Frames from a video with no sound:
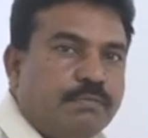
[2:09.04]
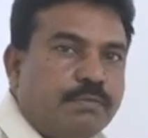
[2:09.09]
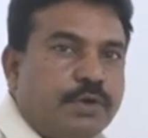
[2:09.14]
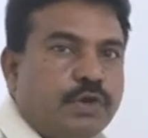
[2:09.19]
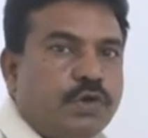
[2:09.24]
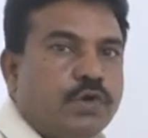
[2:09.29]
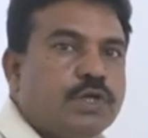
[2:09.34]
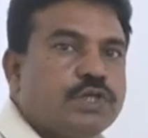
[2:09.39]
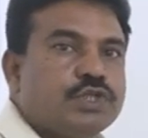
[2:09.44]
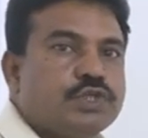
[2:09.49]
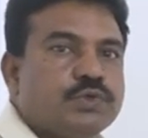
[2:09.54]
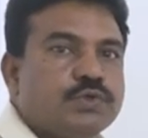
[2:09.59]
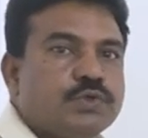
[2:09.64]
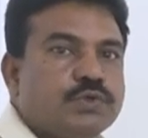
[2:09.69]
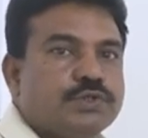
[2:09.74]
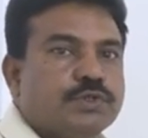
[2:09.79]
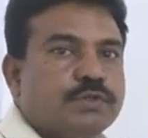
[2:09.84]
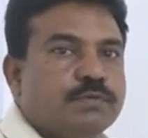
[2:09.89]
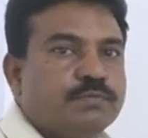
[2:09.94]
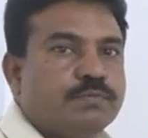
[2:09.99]
may not
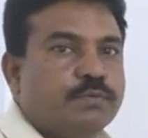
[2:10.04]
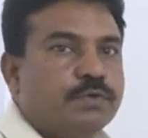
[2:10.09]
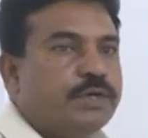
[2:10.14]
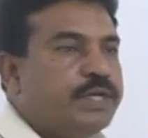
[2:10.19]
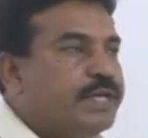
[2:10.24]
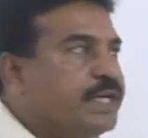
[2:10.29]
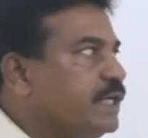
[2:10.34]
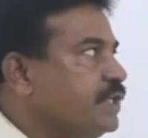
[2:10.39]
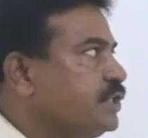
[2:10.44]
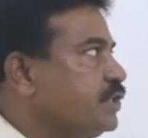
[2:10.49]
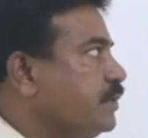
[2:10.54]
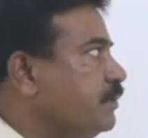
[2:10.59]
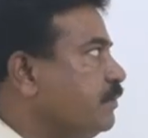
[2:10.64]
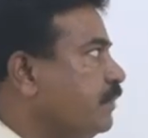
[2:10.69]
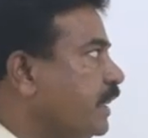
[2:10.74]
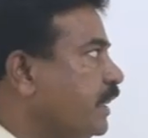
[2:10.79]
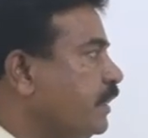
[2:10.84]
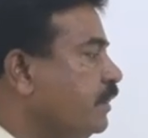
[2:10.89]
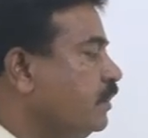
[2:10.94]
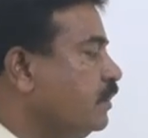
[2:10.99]
shows pollination
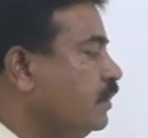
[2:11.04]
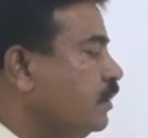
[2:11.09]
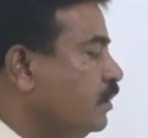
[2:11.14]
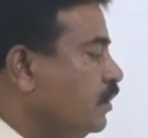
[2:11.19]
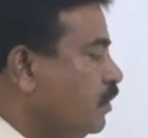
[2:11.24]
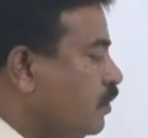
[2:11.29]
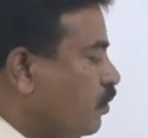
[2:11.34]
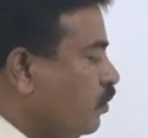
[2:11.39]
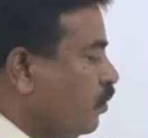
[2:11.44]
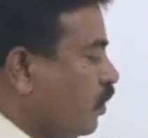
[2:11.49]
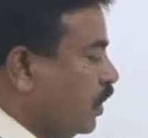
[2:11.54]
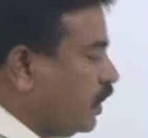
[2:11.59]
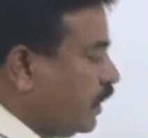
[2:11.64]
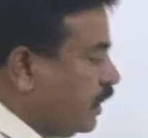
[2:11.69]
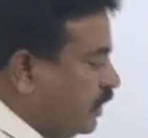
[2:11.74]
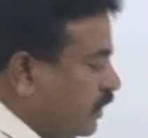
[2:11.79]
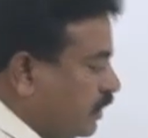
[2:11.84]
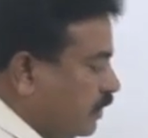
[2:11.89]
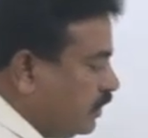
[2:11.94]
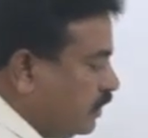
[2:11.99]
by
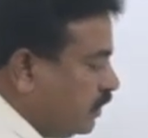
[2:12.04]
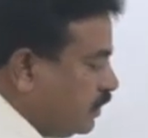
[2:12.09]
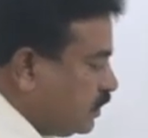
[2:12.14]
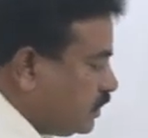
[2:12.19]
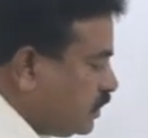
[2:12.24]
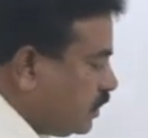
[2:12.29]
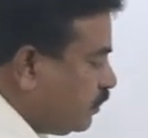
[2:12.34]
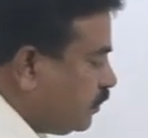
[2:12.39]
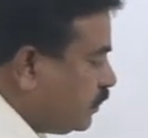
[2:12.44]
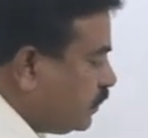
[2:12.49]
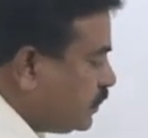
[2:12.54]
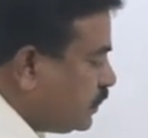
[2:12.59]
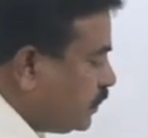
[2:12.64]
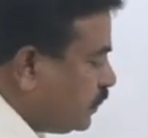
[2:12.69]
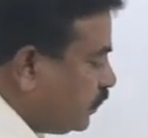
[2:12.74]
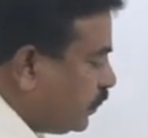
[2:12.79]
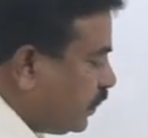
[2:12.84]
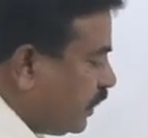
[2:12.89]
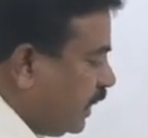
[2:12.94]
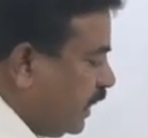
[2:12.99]
water. Suppose
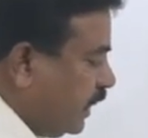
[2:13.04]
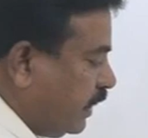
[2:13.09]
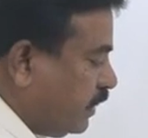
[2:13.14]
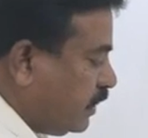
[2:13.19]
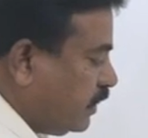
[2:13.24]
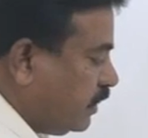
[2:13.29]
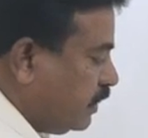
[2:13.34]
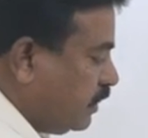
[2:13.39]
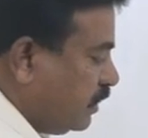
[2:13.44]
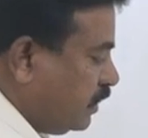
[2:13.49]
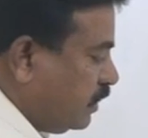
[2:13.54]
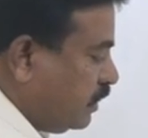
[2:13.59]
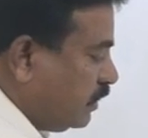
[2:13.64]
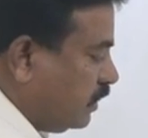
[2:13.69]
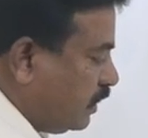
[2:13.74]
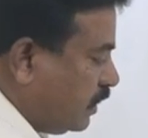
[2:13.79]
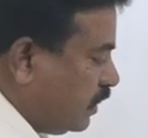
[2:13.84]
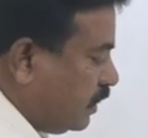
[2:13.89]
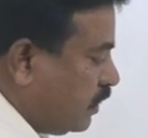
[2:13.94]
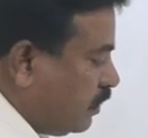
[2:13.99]
you take
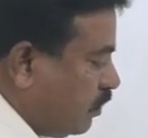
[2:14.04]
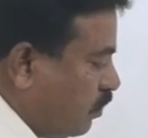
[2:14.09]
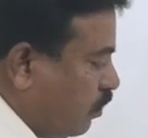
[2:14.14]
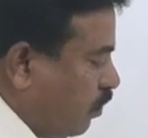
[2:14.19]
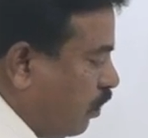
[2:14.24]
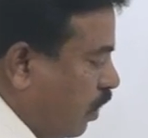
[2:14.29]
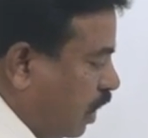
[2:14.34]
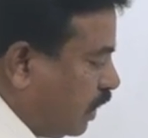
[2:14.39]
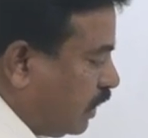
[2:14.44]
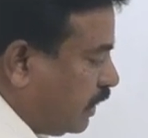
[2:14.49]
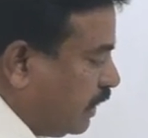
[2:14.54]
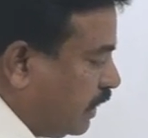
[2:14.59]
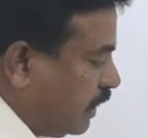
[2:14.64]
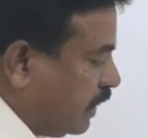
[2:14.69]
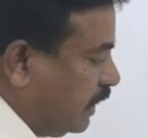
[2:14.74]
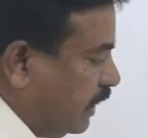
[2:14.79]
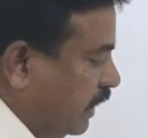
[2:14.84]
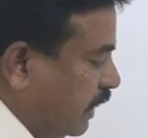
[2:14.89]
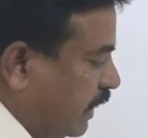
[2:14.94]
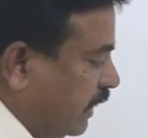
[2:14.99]
the
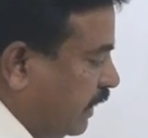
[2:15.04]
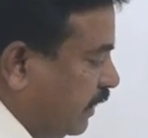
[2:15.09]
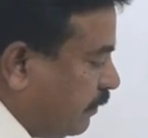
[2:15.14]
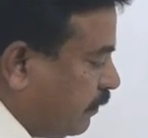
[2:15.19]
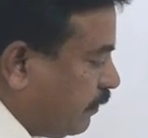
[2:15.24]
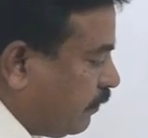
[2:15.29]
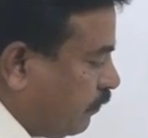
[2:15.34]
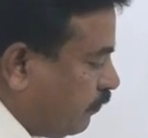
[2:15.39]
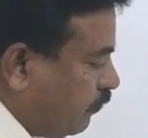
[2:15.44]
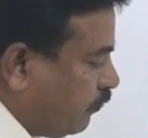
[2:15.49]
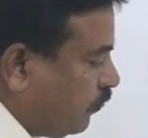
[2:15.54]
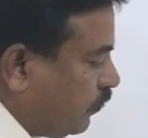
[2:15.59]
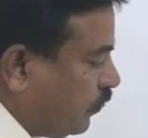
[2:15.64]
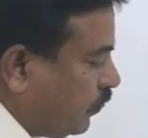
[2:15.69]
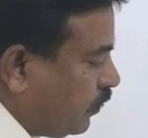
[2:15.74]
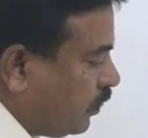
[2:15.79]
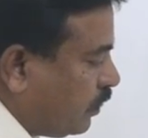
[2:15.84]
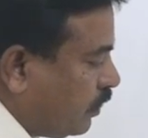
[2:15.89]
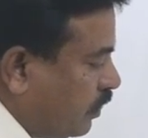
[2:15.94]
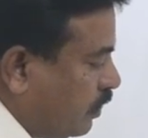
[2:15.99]
water lily,
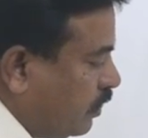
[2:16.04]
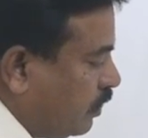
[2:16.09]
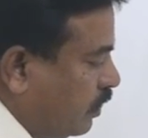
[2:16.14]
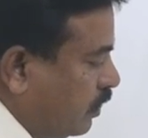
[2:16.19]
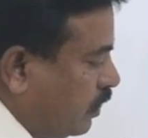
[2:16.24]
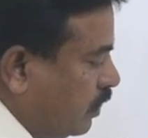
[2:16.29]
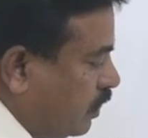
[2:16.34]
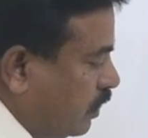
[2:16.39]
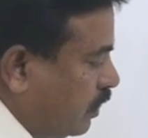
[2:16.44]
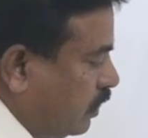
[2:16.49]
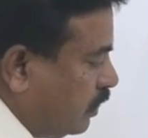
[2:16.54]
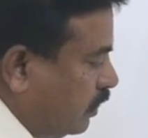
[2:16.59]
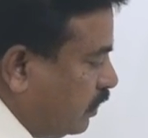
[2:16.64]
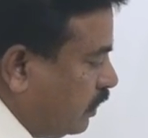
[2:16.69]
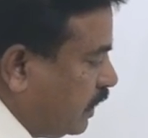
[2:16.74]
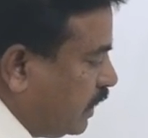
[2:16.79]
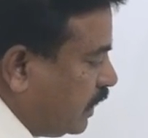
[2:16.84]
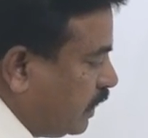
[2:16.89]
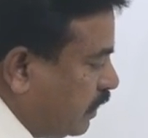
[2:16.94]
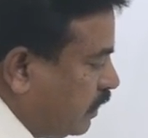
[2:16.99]

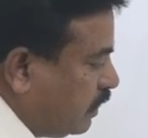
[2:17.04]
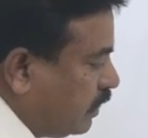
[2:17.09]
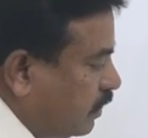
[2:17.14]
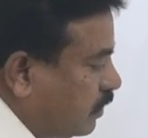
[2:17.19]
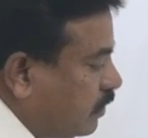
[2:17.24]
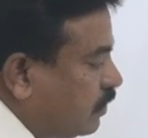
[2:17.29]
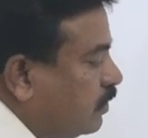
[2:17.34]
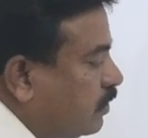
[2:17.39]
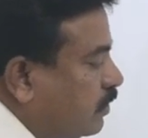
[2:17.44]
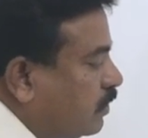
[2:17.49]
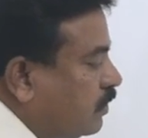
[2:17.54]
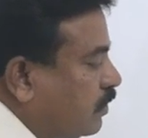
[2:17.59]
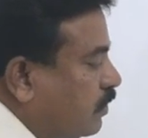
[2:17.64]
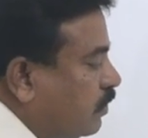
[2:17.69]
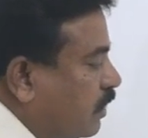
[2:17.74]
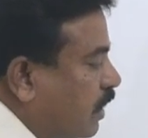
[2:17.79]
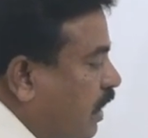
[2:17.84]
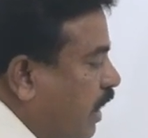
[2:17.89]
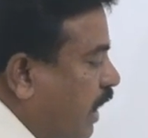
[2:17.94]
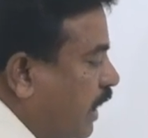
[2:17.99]
then
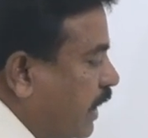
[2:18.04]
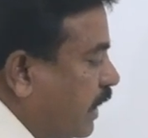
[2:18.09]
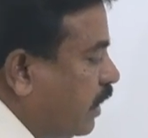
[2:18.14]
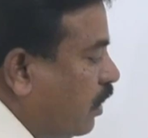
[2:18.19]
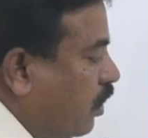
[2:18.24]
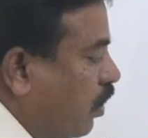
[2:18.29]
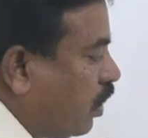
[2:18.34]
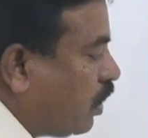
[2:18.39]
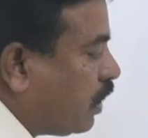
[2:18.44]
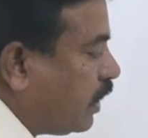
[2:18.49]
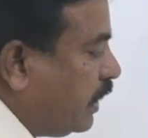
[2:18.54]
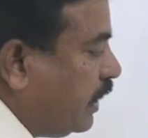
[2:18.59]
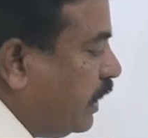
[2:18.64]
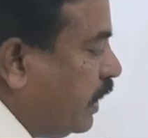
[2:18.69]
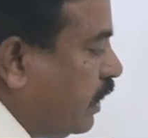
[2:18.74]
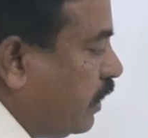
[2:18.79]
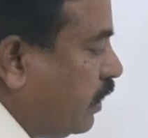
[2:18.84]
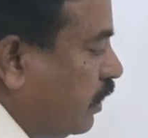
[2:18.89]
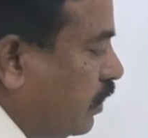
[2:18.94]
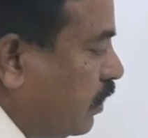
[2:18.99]

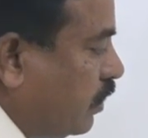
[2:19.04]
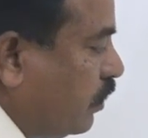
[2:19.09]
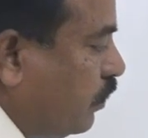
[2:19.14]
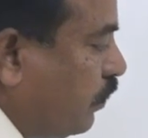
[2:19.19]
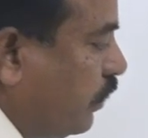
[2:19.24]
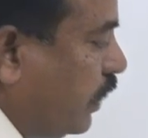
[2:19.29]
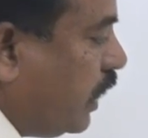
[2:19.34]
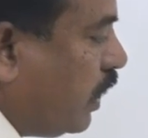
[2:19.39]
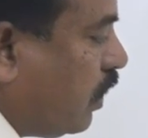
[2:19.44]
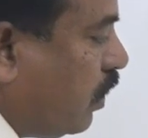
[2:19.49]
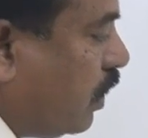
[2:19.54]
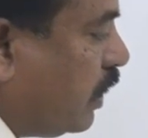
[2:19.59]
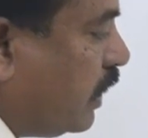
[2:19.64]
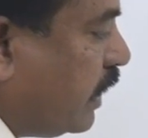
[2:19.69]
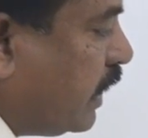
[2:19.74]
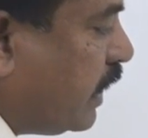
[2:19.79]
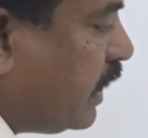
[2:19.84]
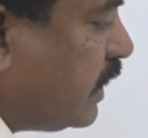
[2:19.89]
Eichhornia, we call it